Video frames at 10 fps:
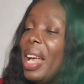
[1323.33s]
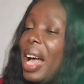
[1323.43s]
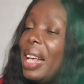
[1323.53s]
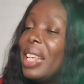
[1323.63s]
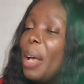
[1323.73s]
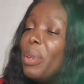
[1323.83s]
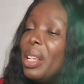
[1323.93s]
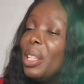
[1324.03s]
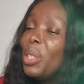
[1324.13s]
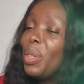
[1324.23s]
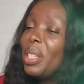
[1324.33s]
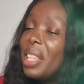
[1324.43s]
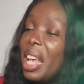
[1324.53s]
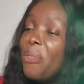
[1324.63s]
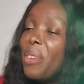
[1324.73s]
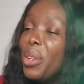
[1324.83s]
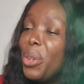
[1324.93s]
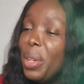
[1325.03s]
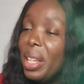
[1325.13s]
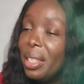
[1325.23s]
has the ability to
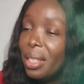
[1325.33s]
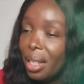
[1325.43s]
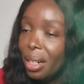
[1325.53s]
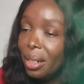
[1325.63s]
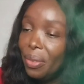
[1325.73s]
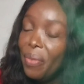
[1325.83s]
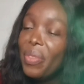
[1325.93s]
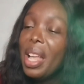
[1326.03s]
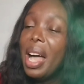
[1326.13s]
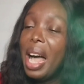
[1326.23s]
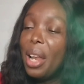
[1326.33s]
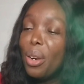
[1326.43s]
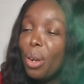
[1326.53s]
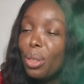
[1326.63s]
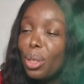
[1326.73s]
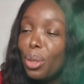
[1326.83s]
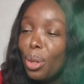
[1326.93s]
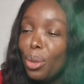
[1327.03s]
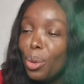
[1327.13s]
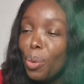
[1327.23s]
self-renew itself and
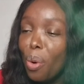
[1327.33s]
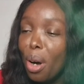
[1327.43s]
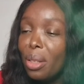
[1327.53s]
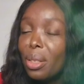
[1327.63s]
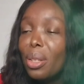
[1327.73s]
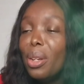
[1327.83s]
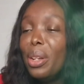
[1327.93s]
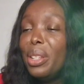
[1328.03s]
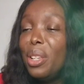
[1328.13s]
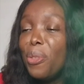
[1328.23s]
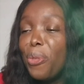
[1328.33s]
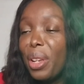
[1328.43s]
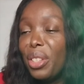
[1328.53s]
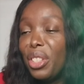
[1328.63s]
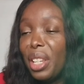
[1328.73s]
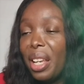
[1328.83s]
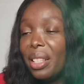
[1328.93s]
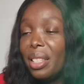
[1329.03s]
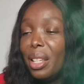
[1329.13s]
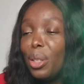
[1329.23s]
also do what?
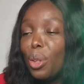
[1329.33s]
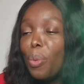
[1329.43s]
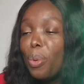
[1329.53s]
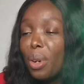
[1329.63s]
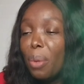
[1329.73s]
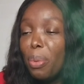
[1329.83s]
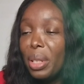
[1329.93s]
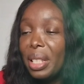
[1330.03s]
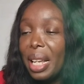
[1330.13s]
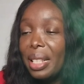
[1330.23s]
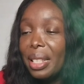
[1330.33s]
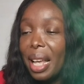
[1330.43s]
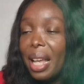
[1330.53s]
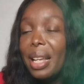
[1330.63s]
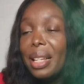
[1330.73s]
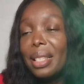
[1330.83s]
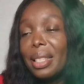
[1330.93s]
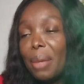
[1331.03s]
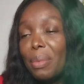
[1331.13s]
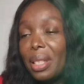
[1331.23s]
Differentiate into pluripotent
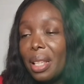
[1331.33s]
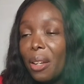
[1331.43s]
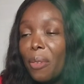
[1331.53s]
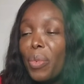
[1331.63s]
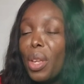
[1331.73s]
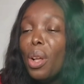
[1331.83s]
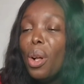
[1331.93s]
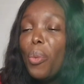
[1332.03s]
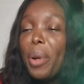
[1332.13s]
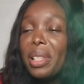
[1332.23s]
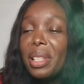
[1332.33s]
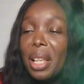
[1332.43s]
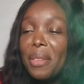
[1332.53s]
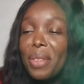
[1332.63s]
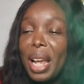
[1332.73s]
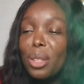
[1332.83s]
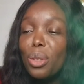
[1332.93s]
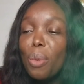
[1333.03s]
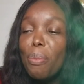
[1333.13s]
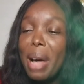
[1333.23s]
stem cell, which gives
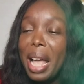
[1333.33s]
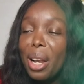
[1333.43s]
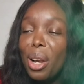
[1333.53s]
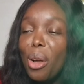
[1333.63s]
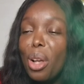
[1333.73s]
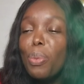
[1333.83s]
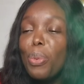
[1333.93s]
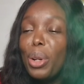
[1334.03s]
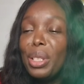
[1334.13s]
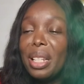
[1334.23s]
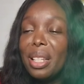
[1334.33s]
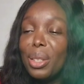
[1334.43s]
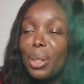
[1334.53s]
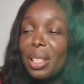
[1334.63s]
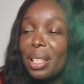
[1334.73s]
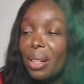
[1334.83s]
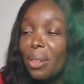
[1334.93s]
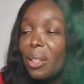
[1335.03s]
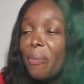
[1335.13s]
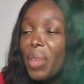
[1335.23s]
rise to myeloid progenitor
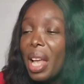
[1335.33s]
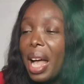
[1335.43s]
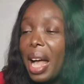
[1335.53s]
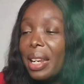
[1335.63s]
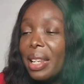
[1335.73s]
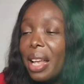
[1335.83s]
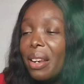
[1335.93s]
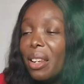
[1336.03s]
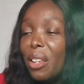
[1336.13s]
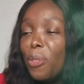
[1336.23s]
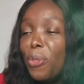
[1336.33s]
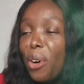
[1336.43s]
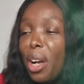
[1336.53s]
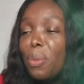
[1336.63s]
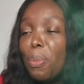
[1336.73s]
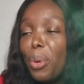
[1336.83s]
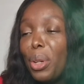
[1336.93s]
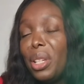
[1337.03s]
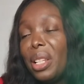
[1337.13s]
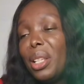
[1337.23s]
cells and then lymphoid
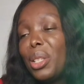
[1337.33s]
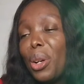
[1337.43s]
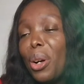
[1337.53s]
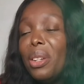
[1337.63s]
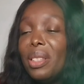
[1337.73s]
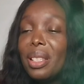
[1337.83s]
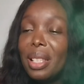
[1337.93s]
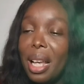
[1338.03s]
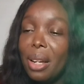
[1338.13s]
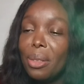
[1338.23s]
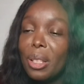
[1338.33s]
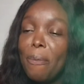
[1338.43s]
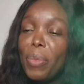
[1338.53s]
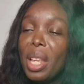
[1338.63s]
progenitor cells.